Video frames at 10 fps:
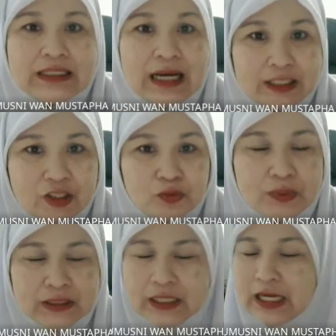
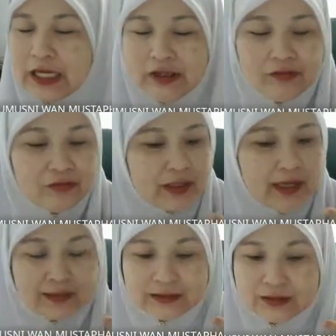argument. If there
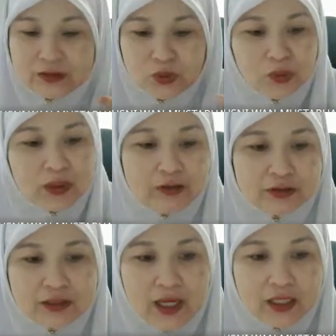is no
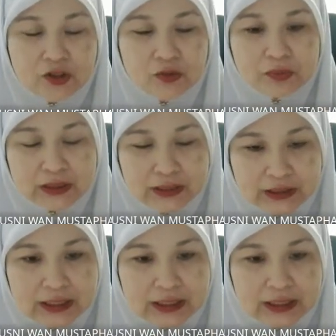counter argument in the